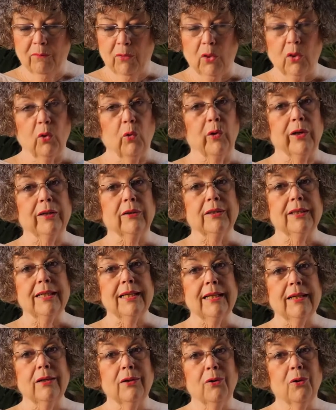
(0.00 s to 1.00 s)

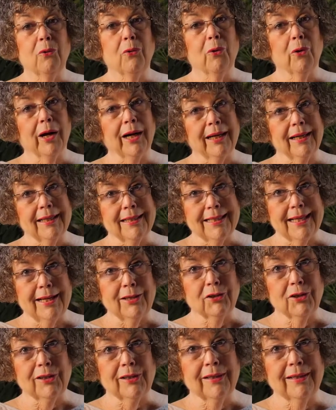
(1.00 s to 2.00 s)
loyalty,
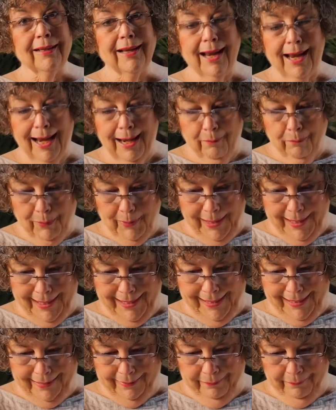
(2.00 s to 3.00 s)
organization, and
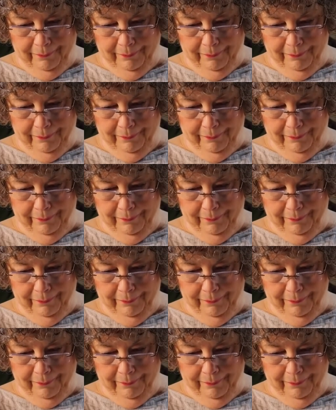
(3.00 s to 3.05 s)
planning.